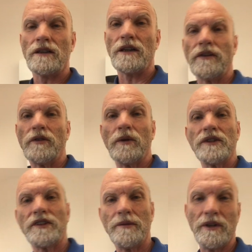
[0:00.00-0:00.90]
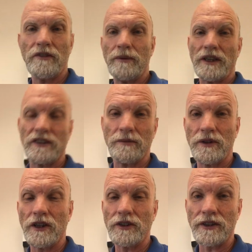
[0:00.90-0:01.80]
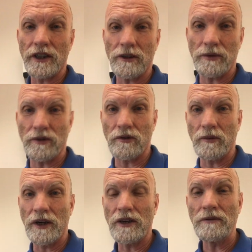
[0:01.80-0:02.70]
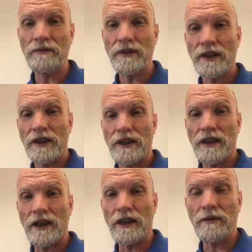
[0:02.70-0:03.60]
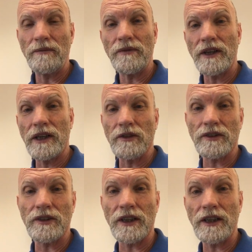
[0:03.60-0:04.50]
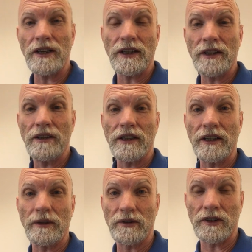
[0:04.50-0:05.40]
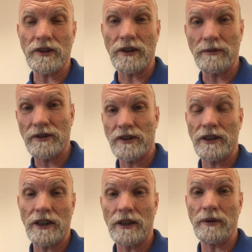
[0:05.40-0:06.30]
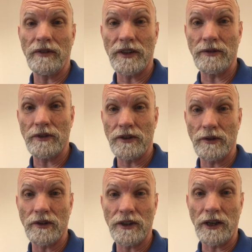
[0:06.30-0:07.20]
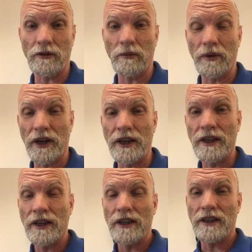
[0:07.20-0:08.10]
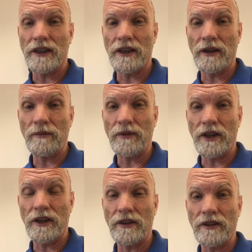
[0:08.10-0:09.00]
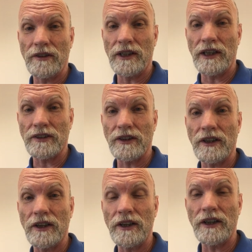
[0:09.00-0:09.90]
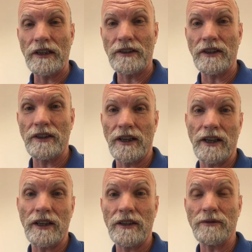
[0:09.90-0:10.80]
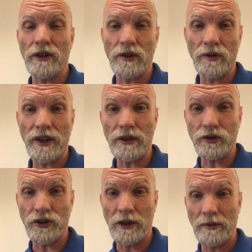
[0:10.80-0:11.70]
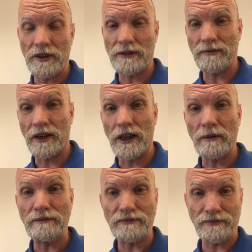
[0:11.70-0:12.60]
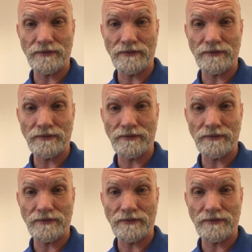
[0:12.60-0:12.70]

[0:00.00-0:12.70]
Hi everyone, Tim here from Active Podiatry. I hope you're all well. Now today in clinic was a little bit of a different sort of day for me, in that I did a fungal nail treatment on